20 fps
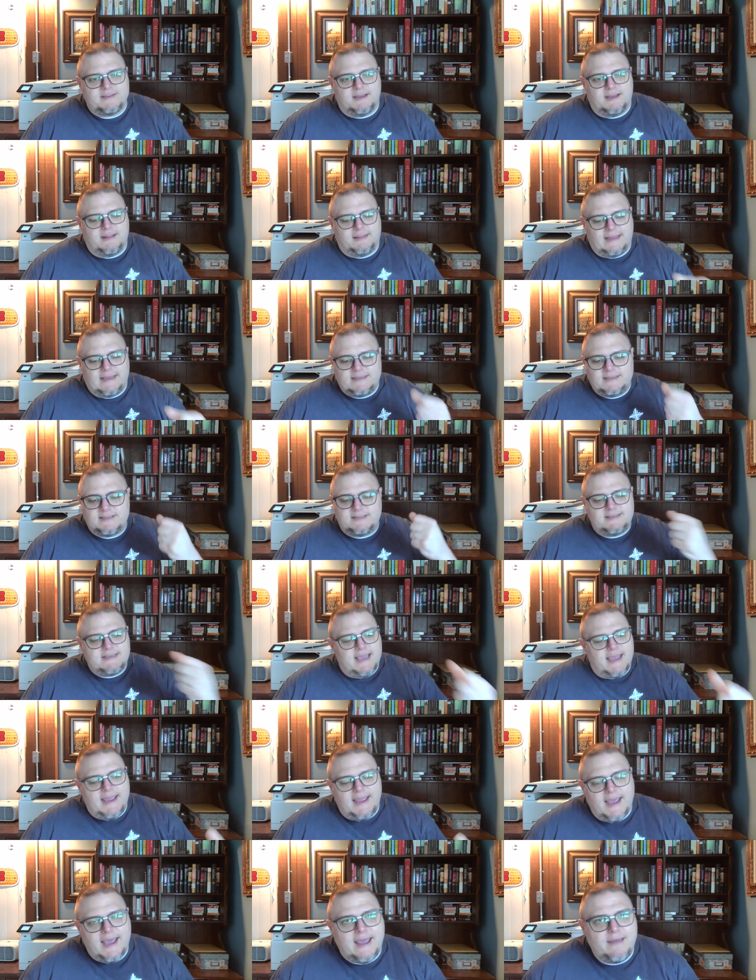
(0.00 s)
Uh, let's
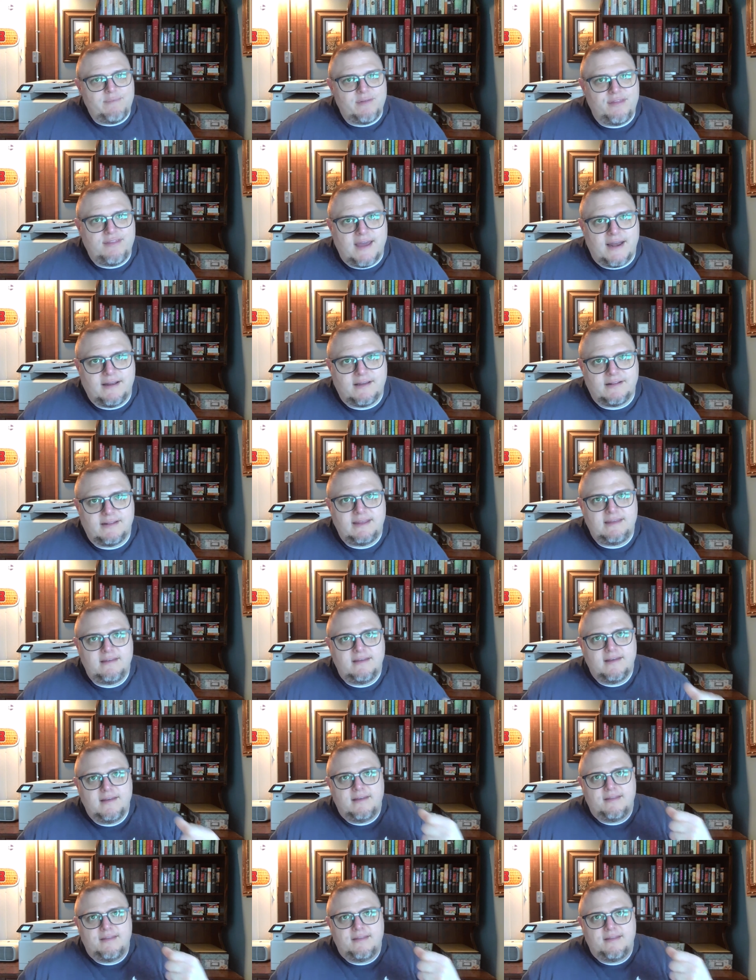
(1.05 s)
say, hypothetically,